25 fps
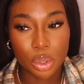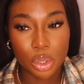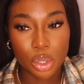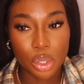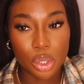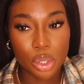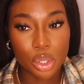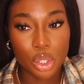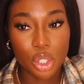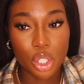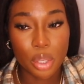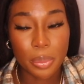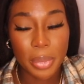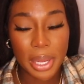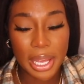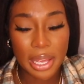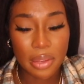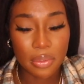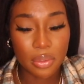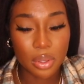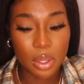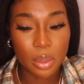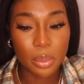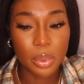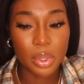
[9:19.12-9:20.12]
on YouTube, but
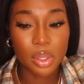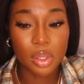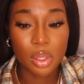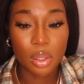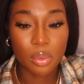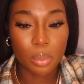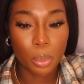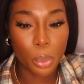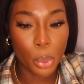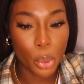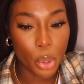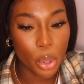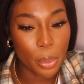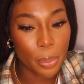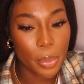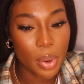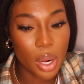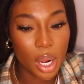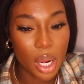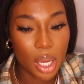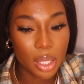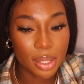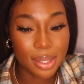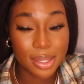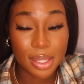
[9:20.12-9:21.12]
if you was a
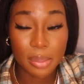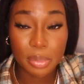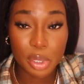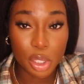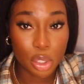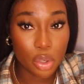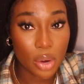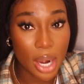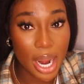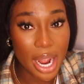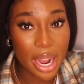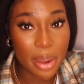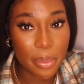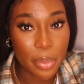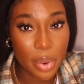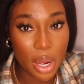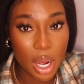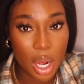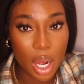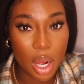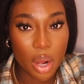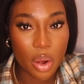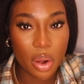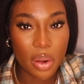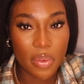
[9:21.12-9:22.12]
proper subscriber
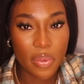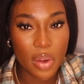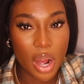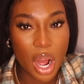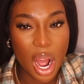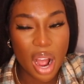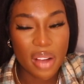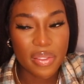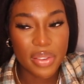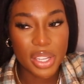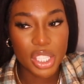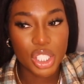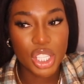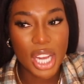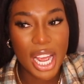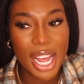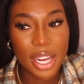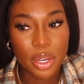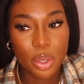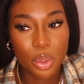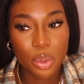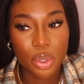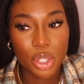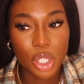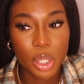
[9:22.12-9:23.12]
of our other
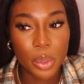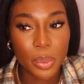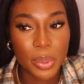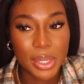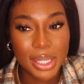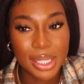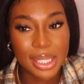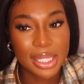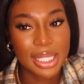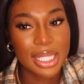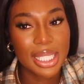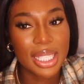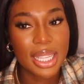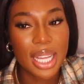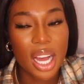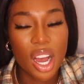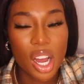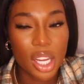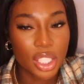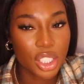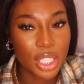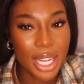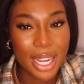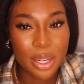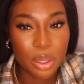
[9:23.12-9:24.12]
channel, you would see that
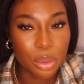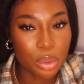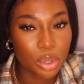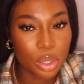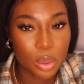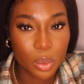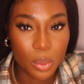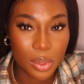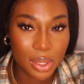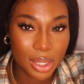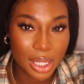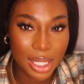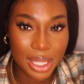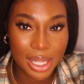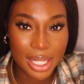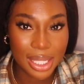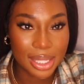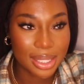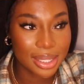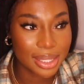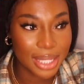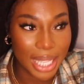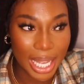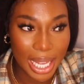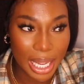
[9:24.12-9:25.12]
our channel just wasn't the
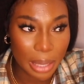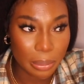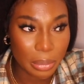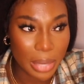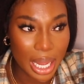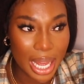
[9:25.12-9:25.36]
same.